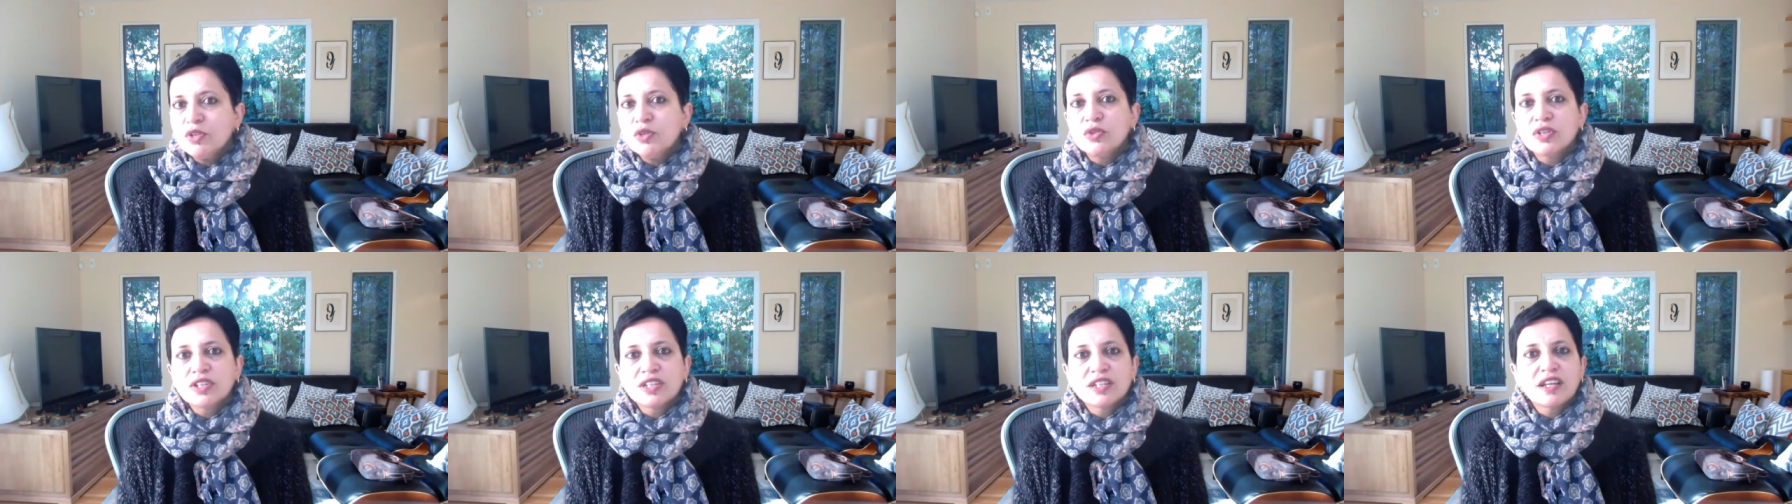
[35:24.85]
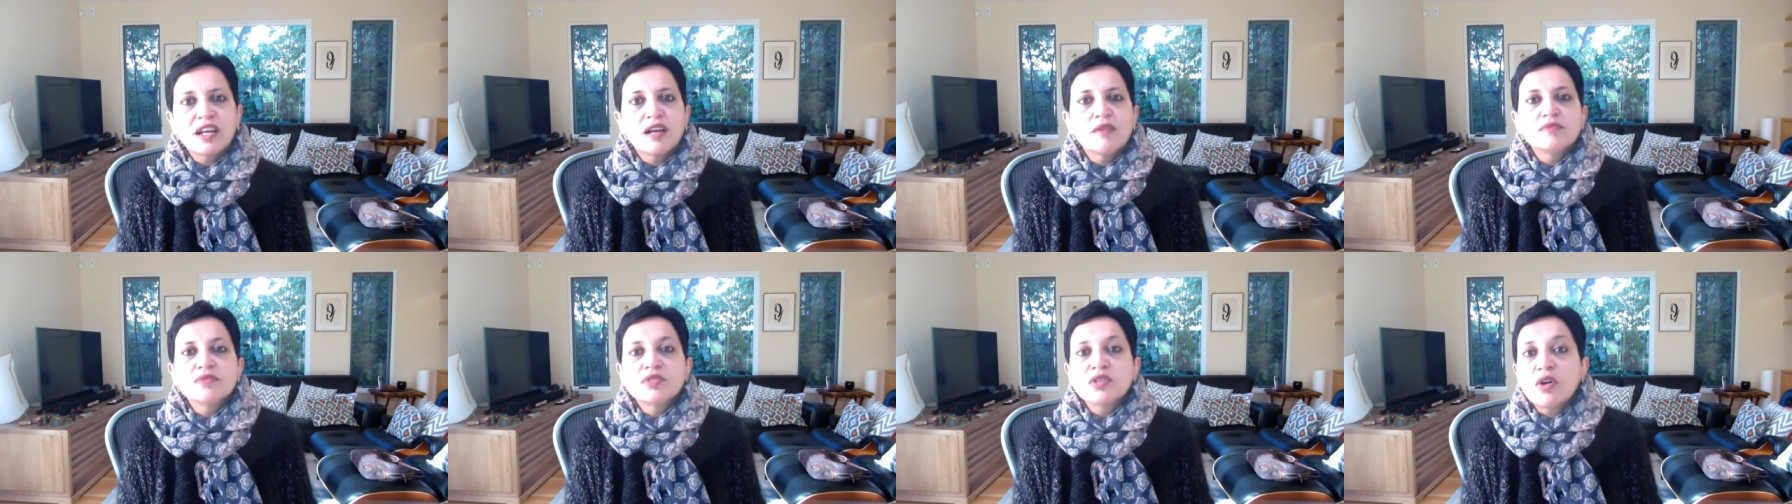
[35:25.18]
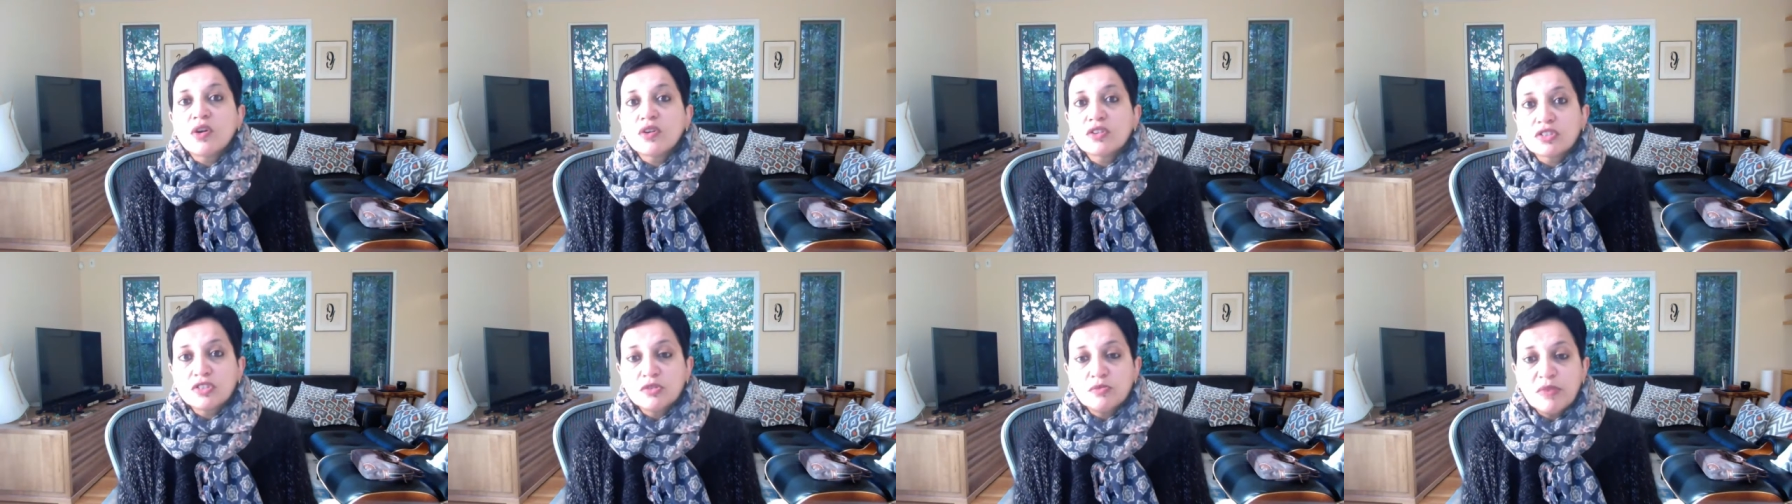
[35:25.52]
you can come
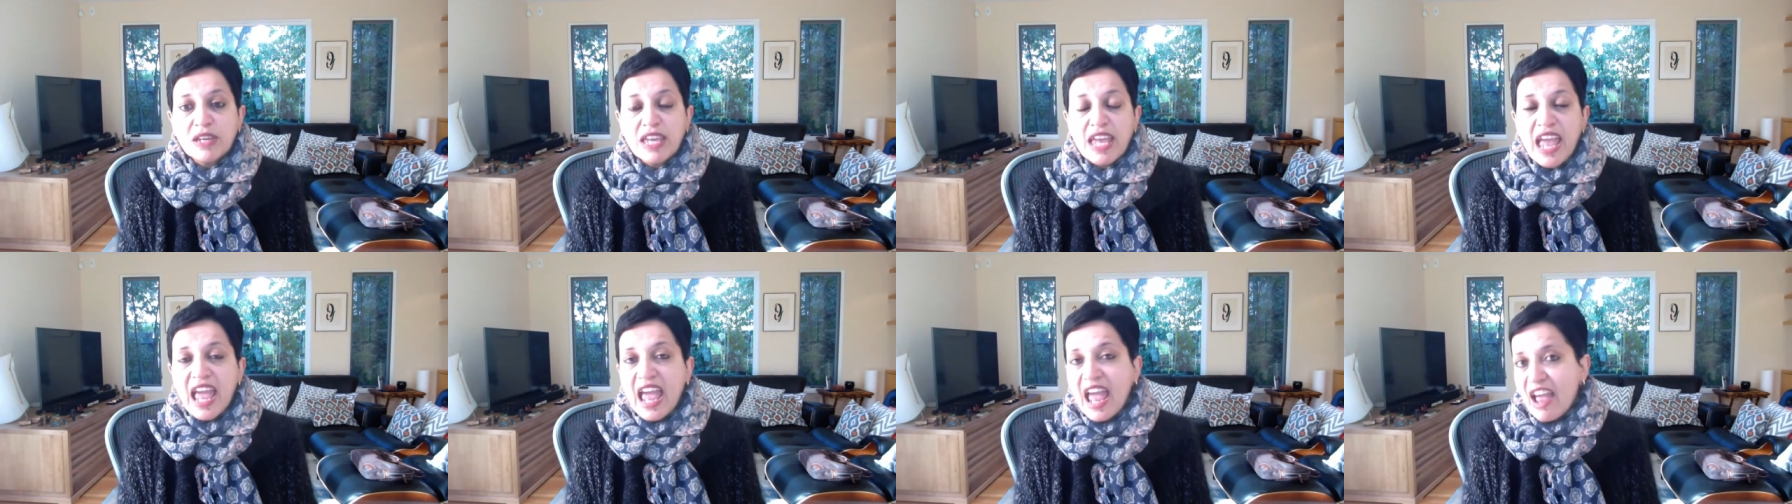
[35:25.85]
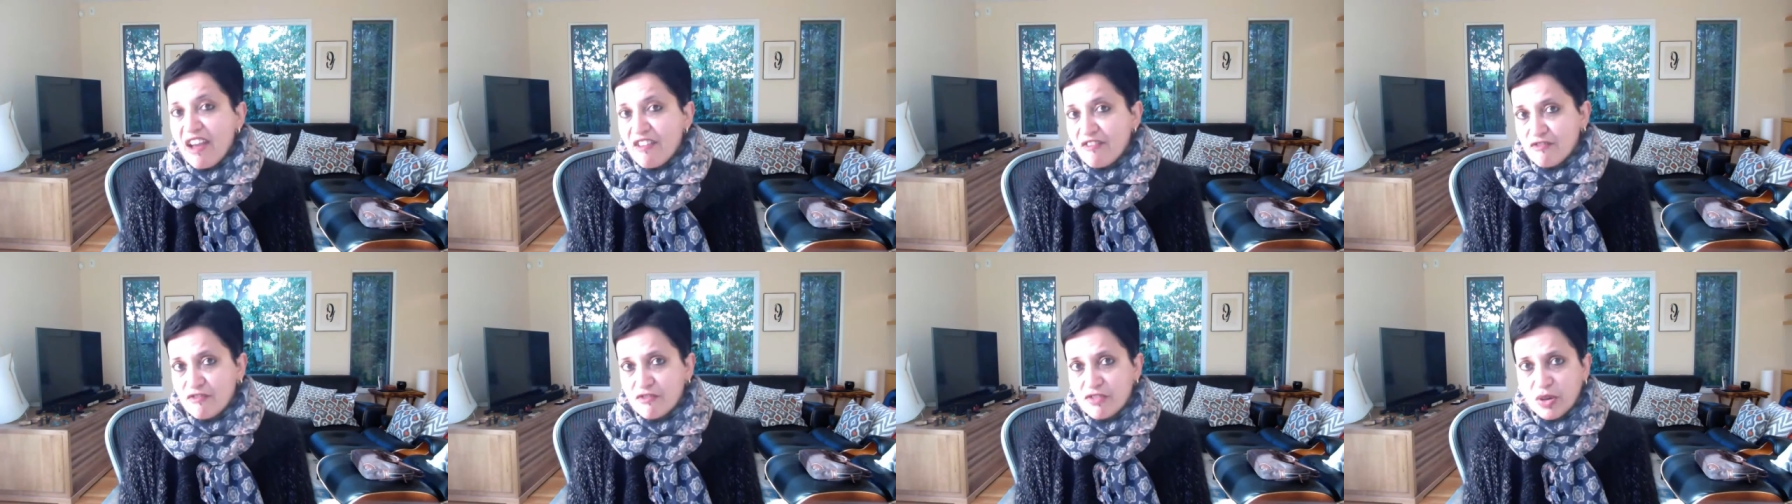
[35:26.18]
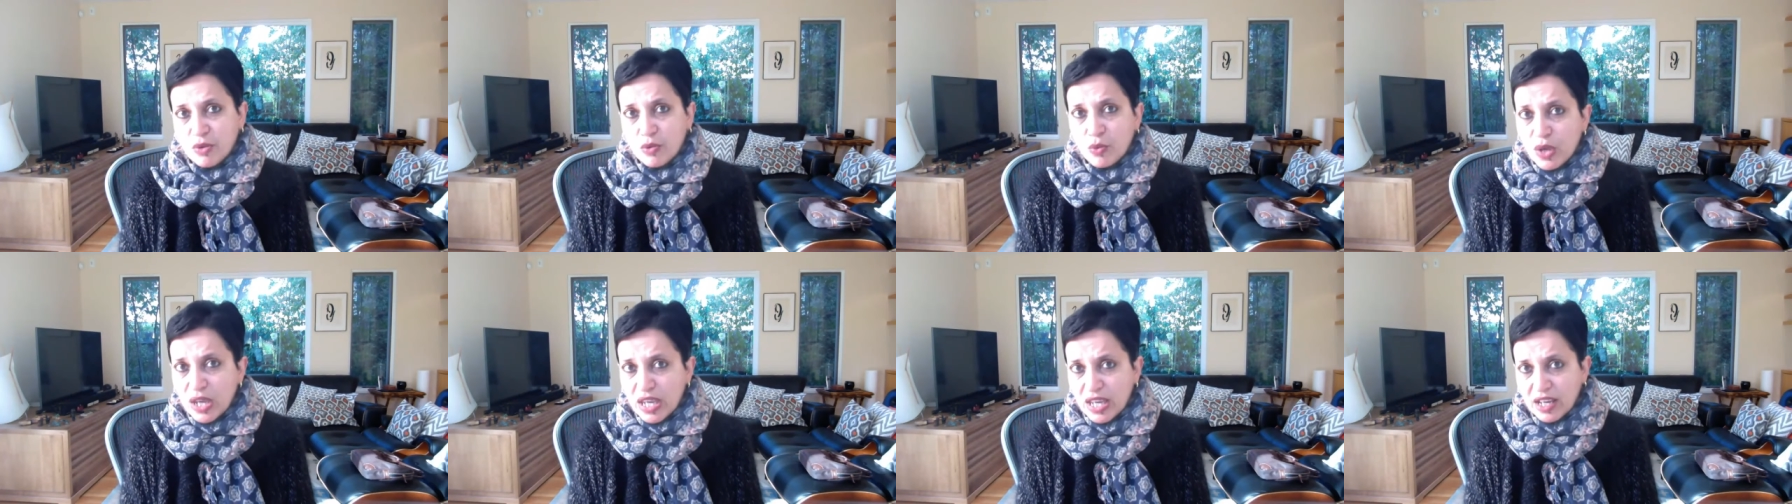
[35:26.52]
talk to me
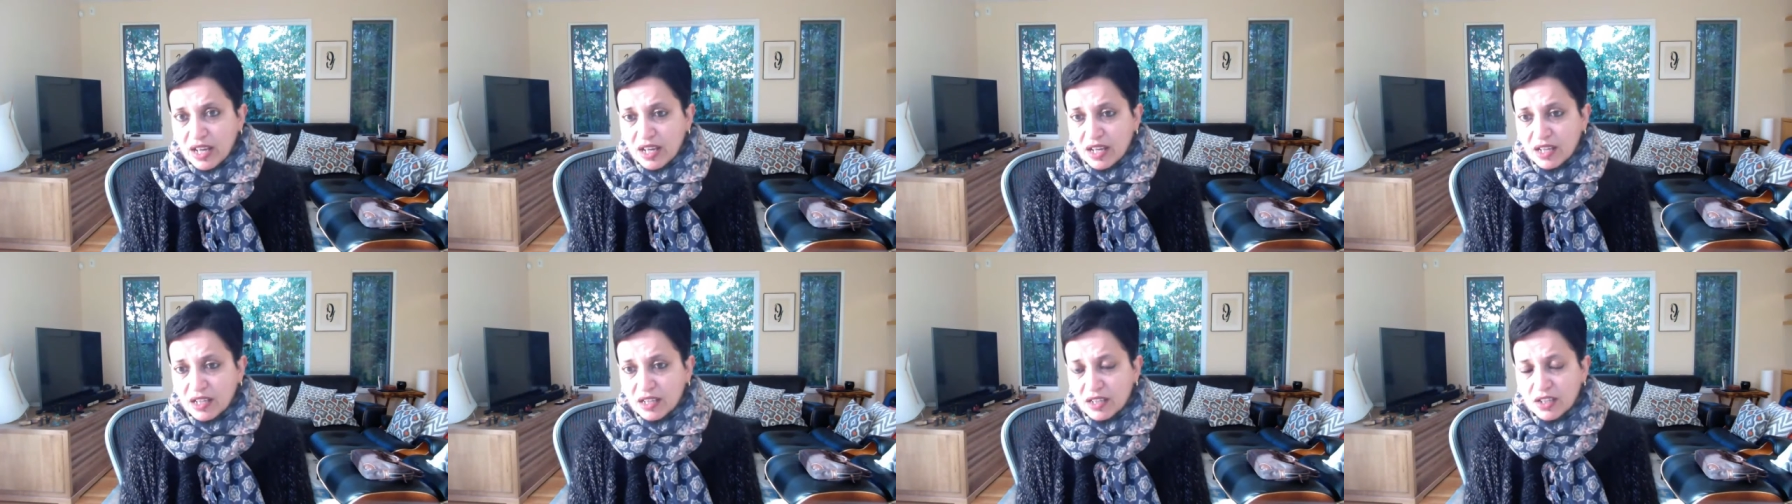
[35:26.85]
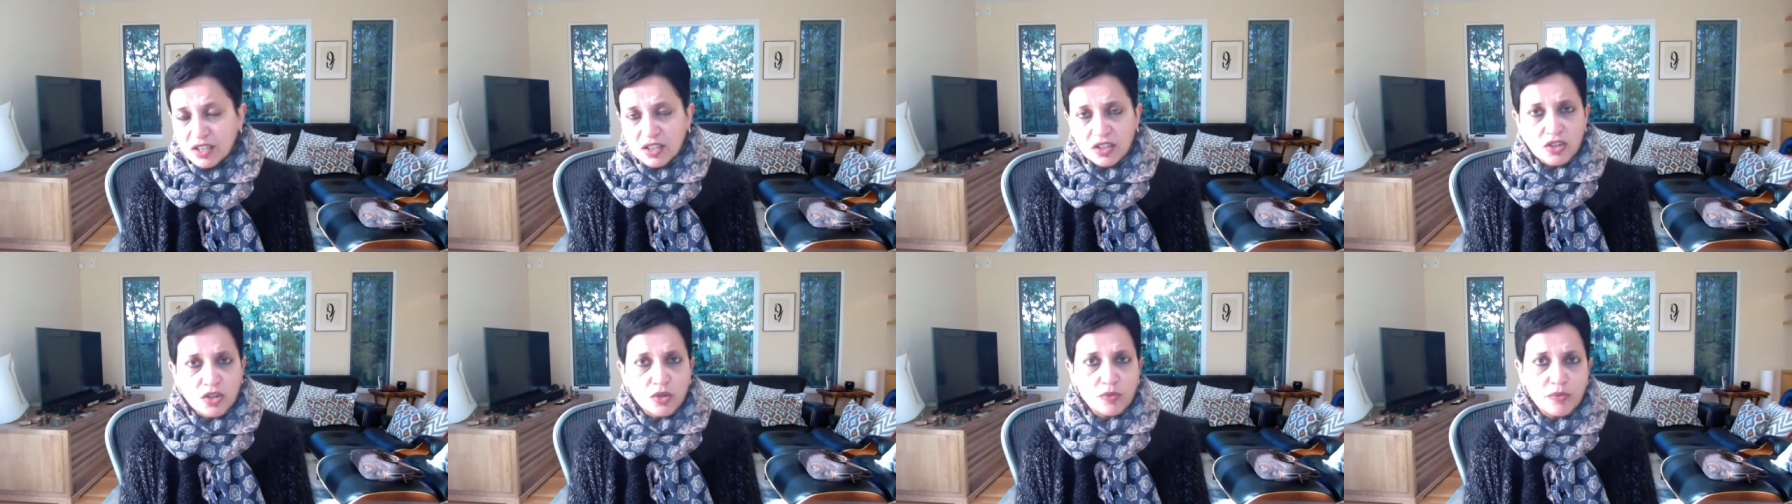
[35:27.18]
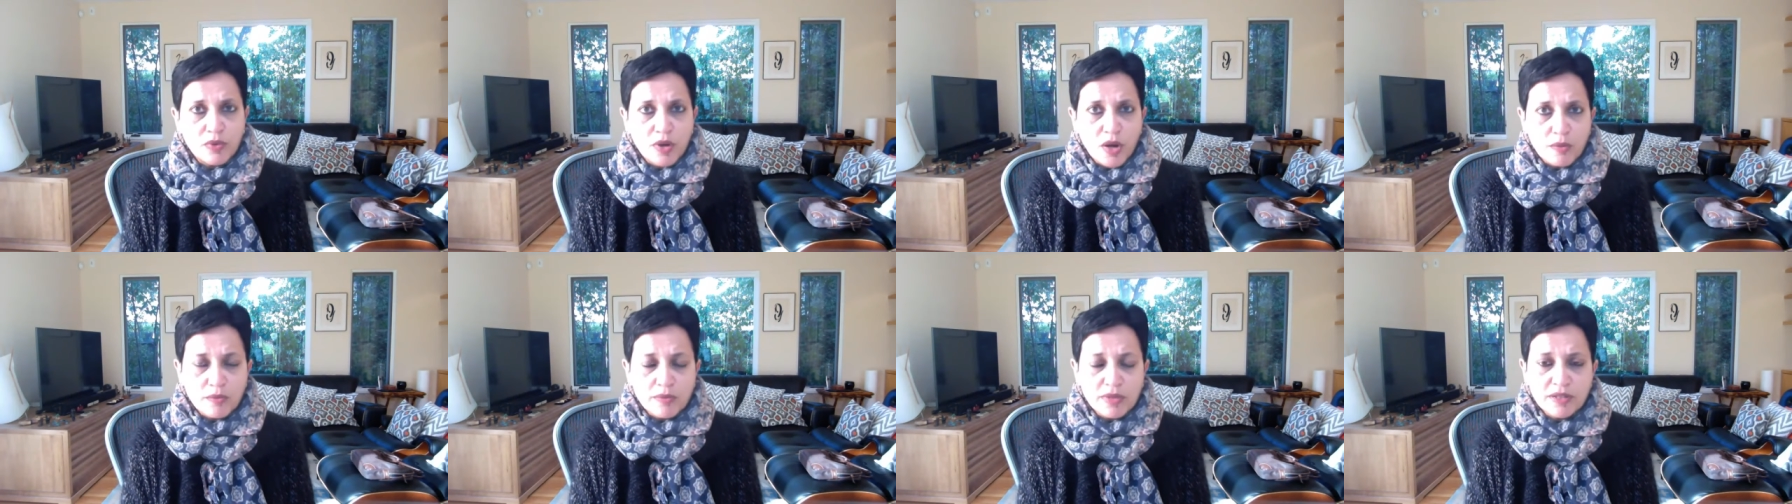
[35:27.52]
every week. No
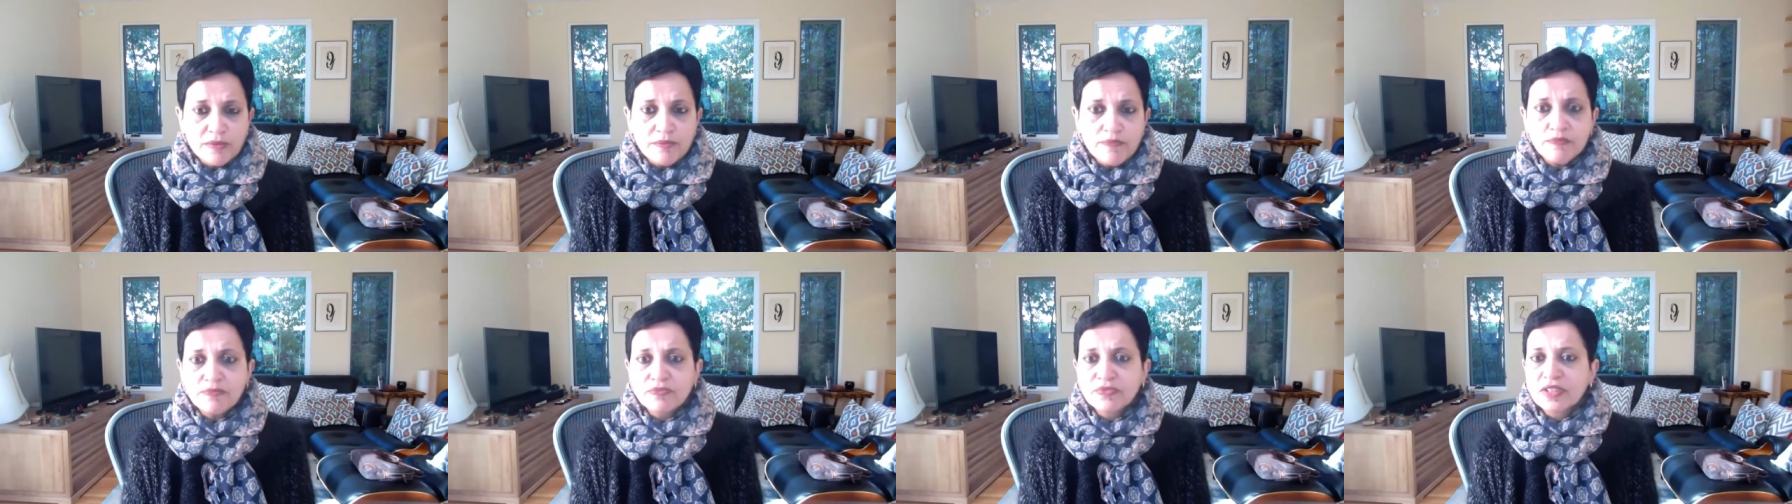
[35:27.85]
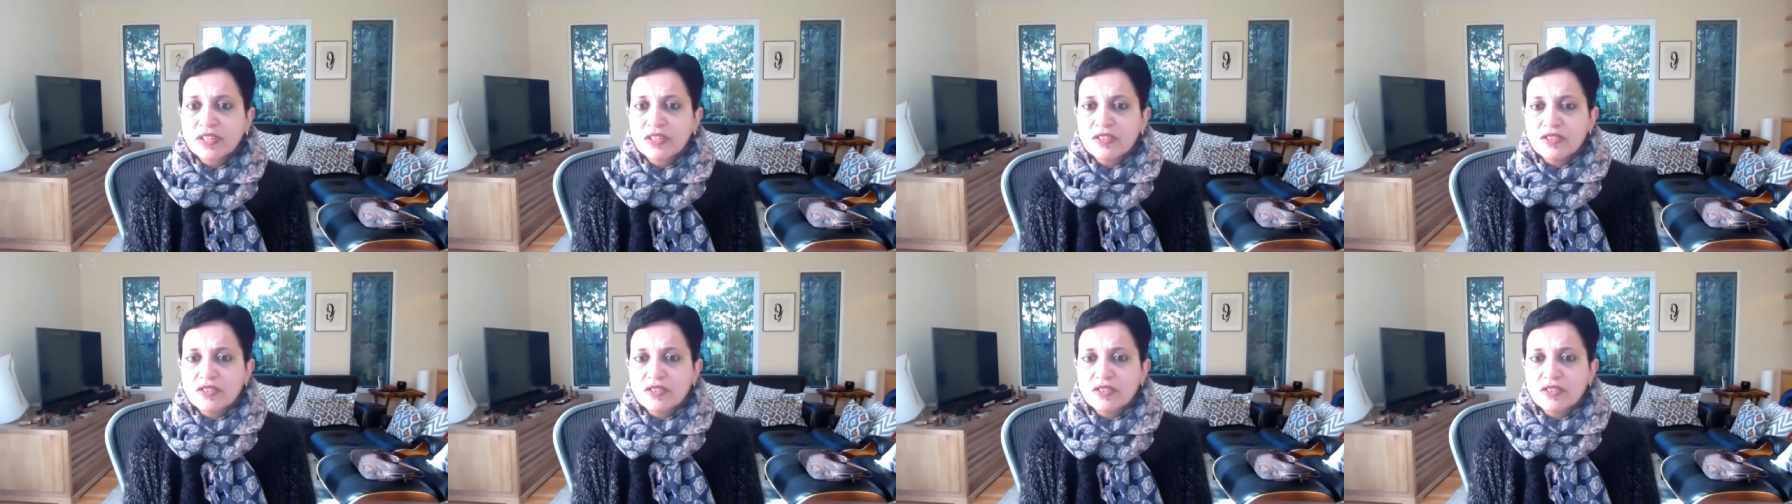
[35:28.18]
problem.